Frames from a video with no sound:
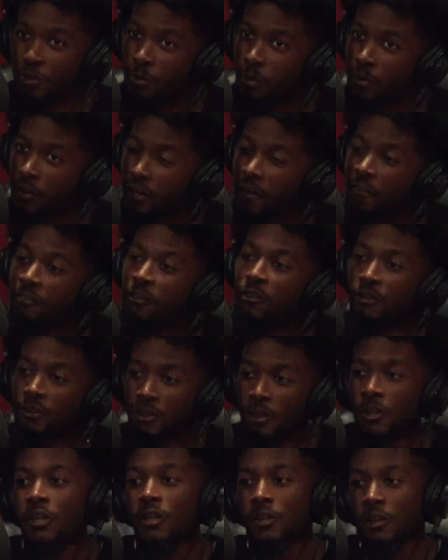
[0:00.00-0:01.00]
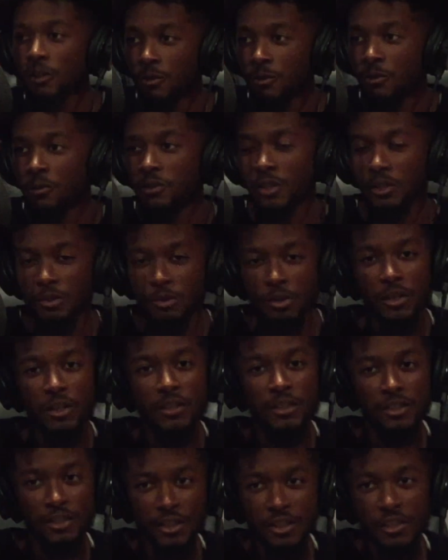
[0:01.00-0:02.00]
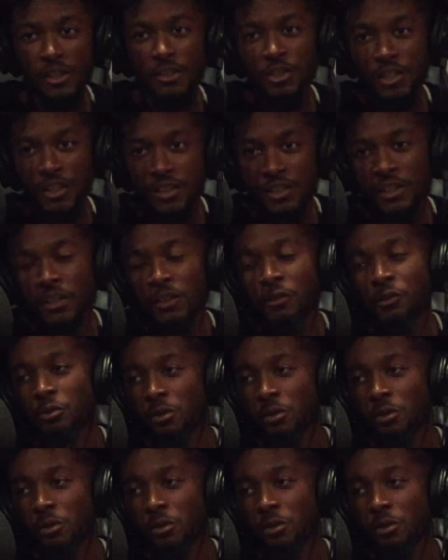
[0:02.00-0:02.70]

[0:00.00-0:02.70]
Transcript: you're gonna have to, you know what I'm saying, you're gonna have to stick your chest out.